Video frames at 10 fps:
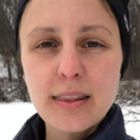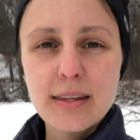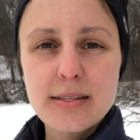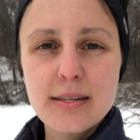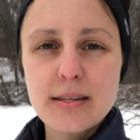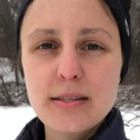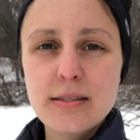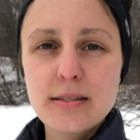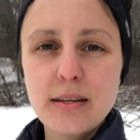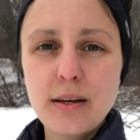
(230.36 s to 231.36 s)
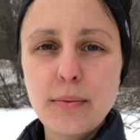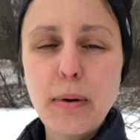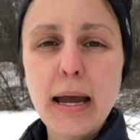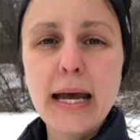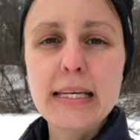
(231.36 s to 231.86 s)
This is
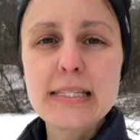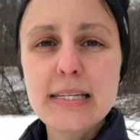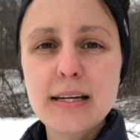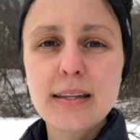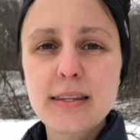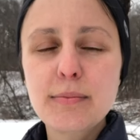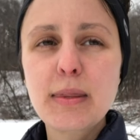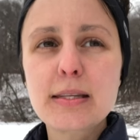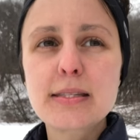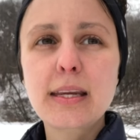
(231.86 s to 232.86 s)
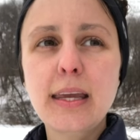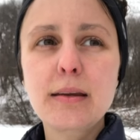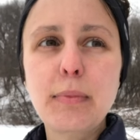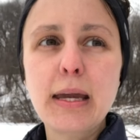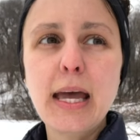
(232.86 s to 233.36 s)
my idea that something that's sticking
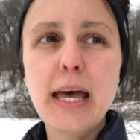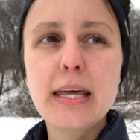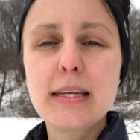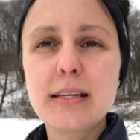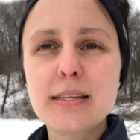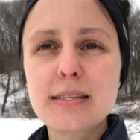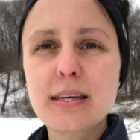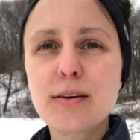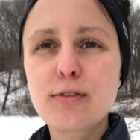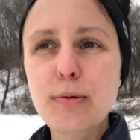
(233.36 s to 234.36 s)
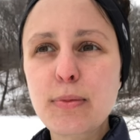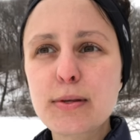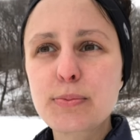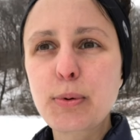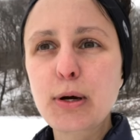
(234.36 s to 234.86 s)
in my head is from
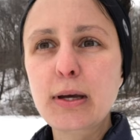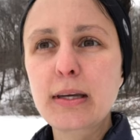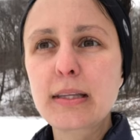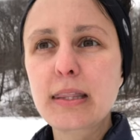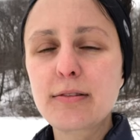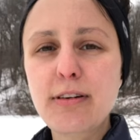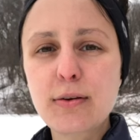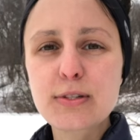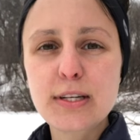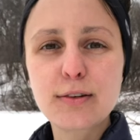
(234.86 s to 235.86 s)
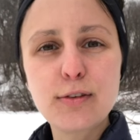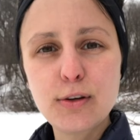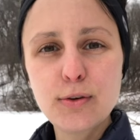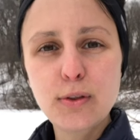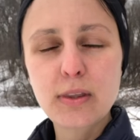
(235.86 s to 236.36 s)
this book, The Fountain of
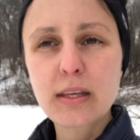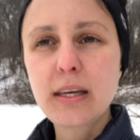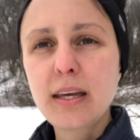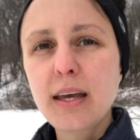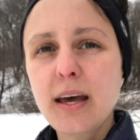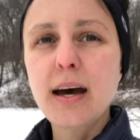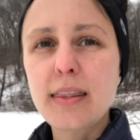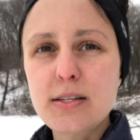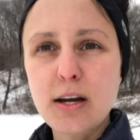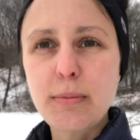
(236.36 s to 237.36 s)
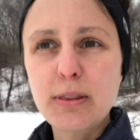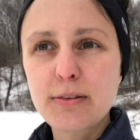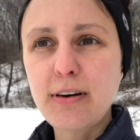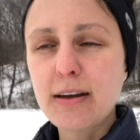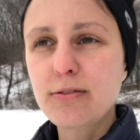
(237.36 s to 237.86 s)
Youth. Uh, they talk about the
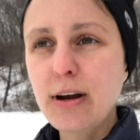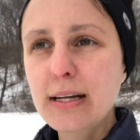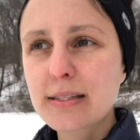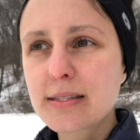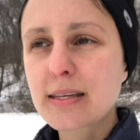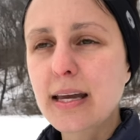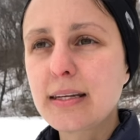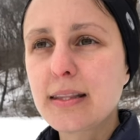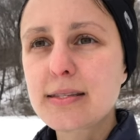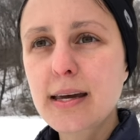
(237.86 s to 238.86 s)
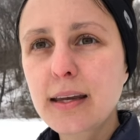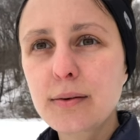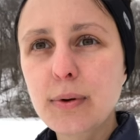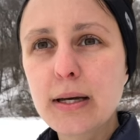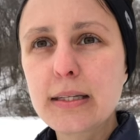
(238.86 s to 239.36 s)
five rites, and in the
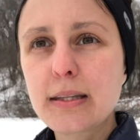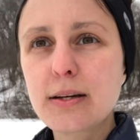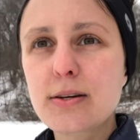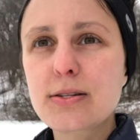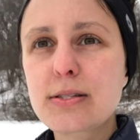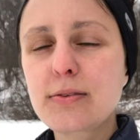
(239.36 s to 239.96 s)
second one, there's